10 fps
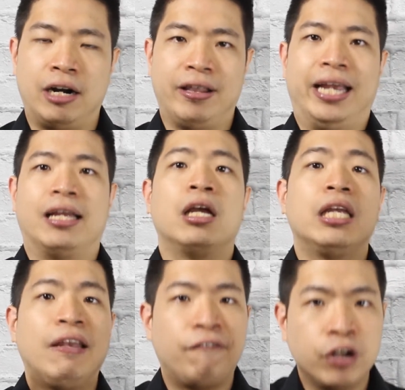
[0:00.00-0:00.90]
out,
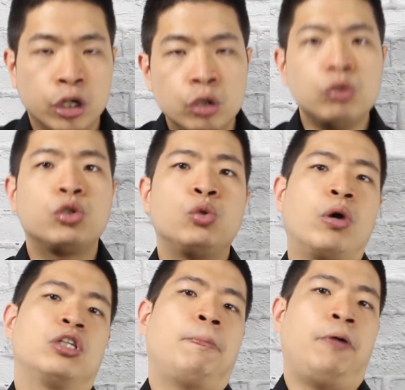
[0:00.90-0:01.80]
if you do
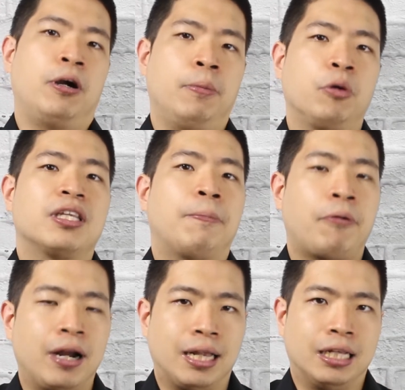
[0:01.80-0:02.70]
want to promote a
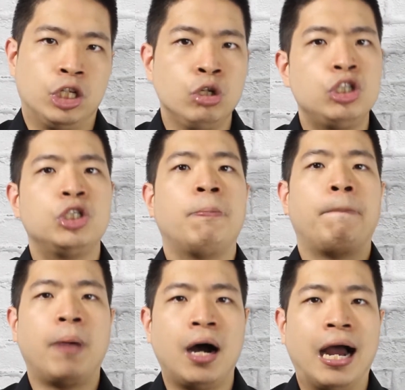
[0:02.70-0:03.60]
product, you should
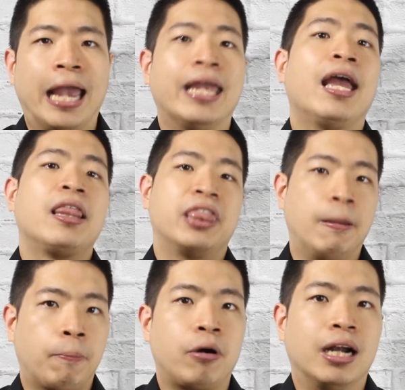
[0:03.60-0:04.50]
buy the
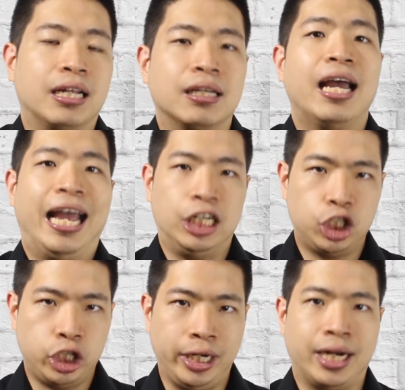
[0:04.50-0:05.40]
product and
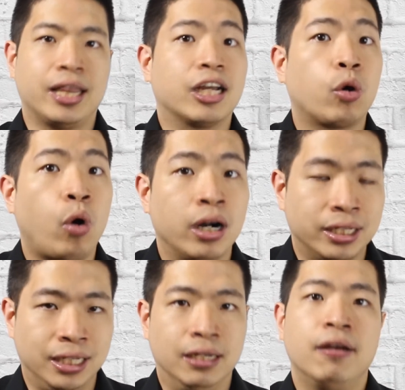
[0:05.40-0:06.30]
check the
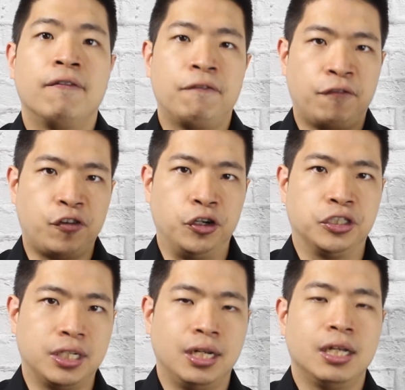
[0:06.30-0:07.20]
quality
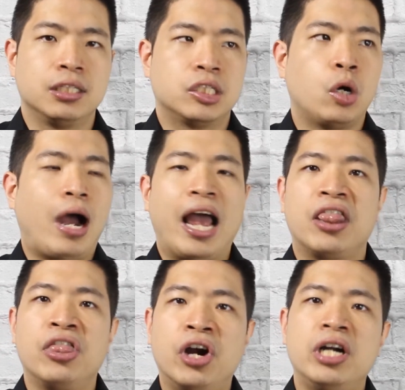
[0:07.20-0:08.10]
first. So I
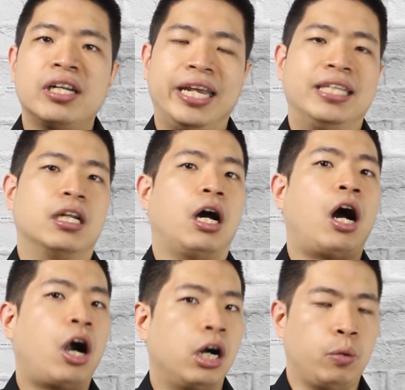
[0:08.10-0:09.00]
learned it the
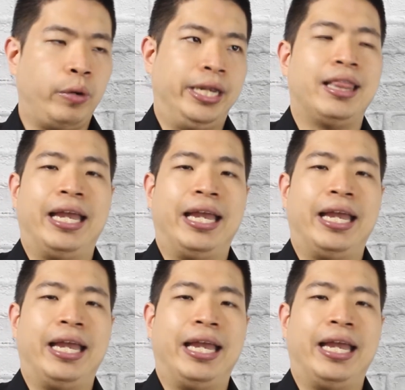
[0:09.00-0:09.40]
hard way.